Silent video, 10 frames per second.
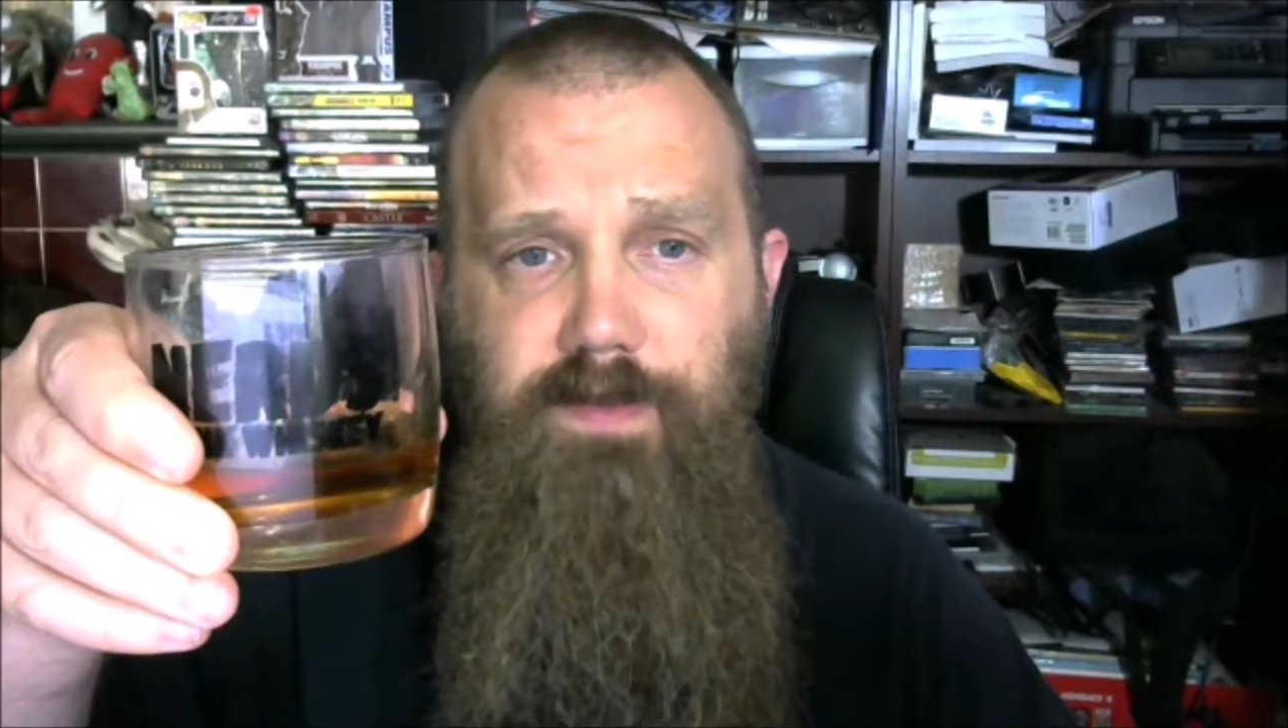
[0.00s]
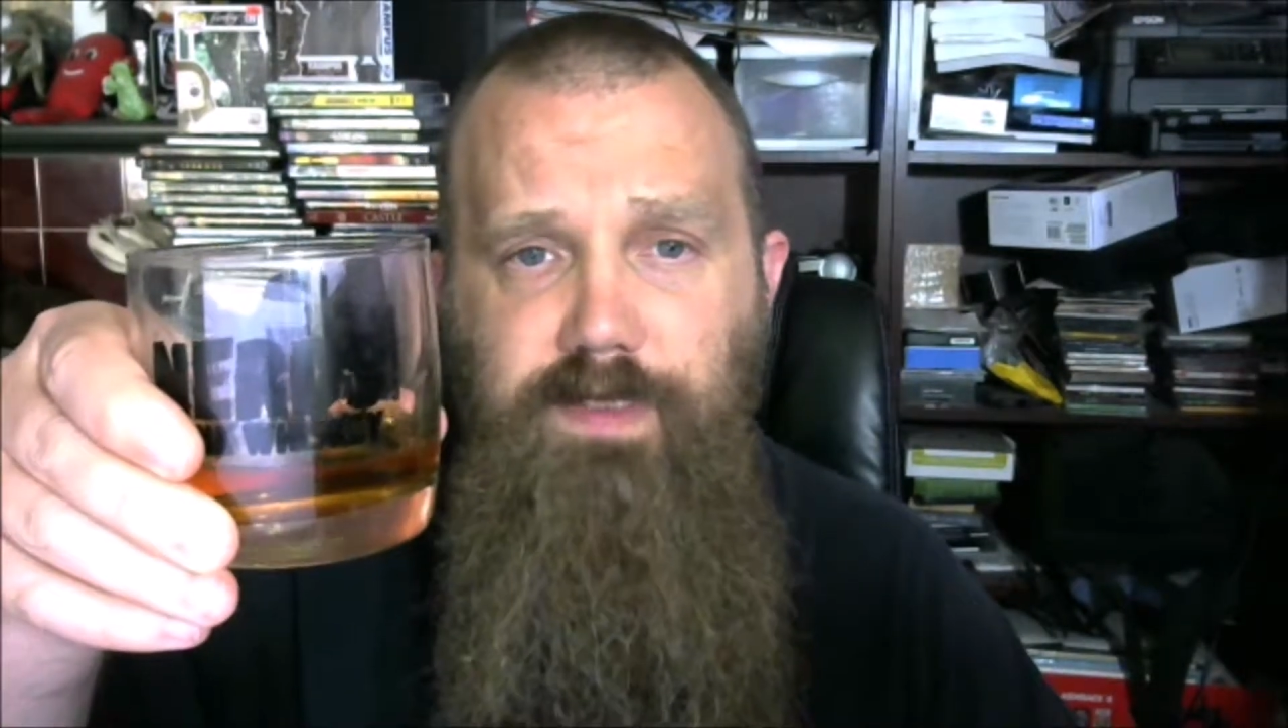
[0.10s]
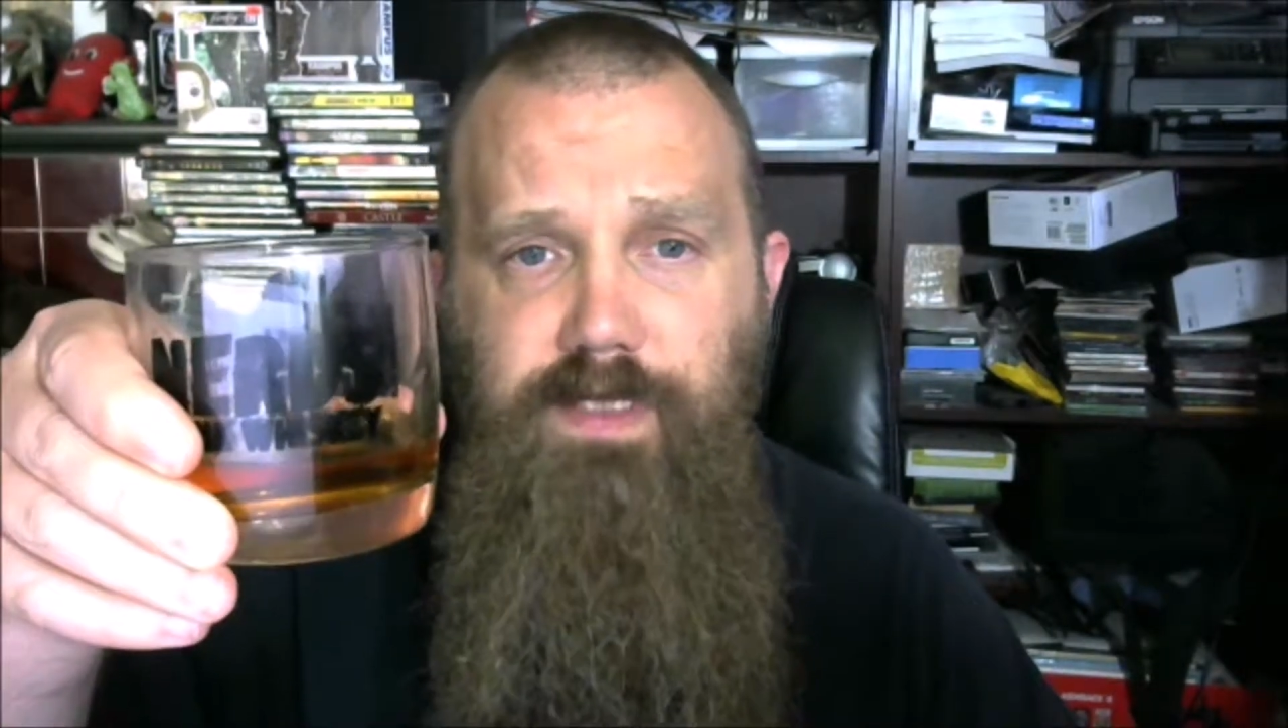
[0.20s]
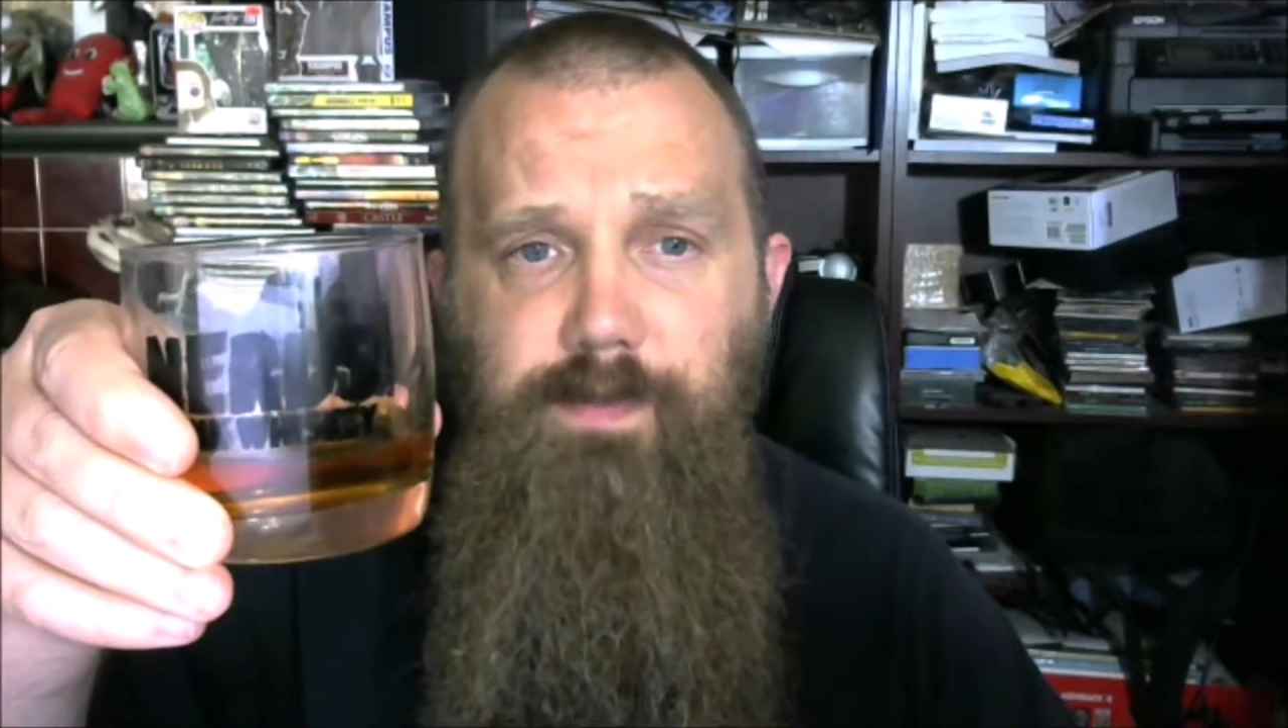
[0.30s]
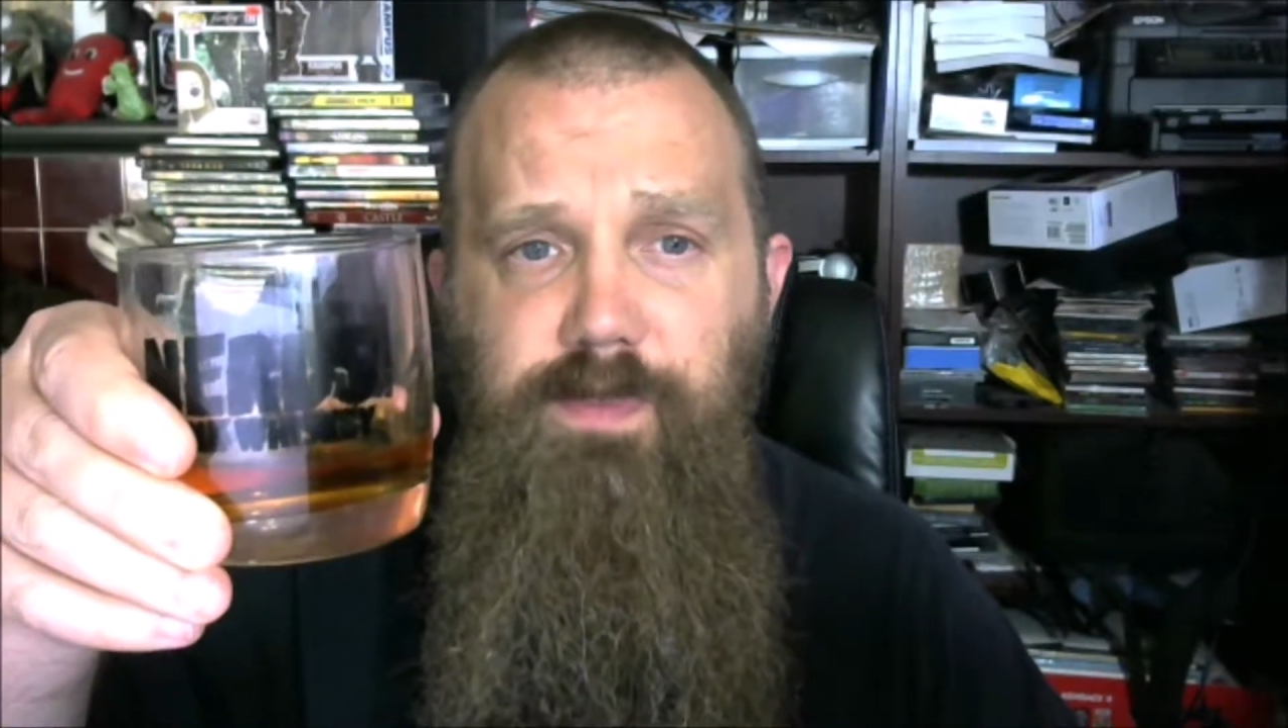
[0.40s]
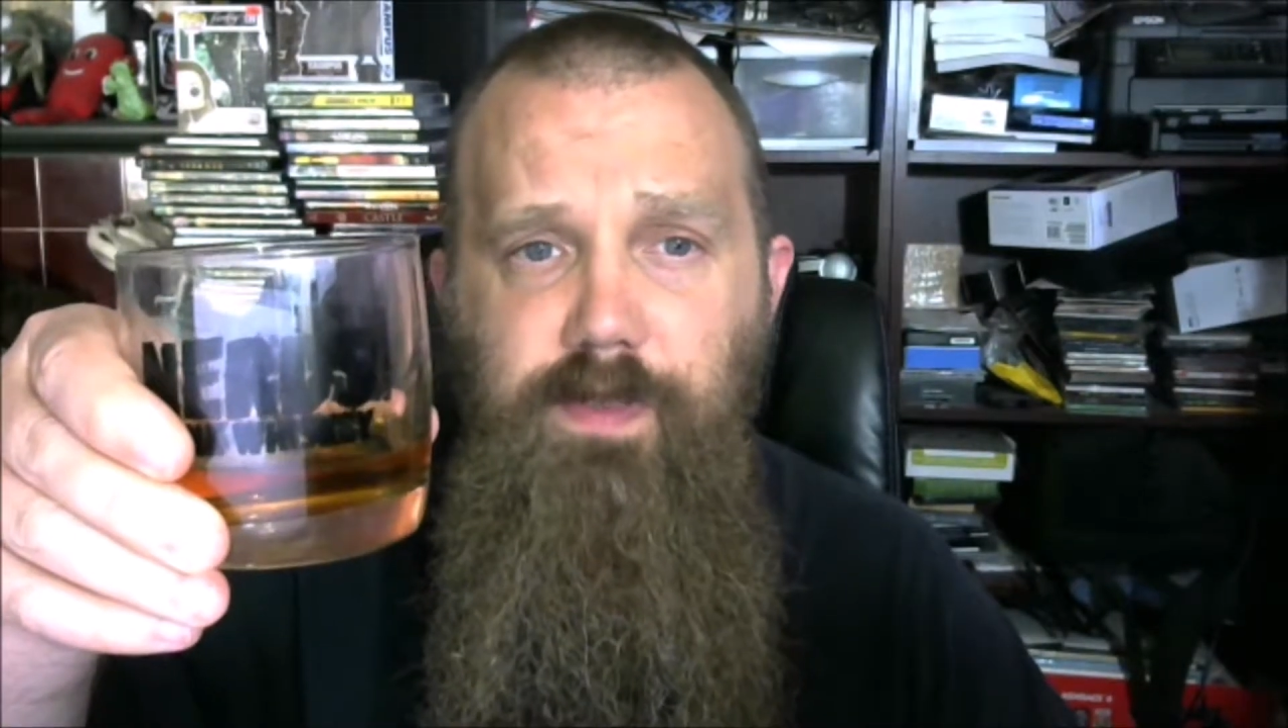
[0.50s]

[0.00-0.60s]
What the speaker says: sips of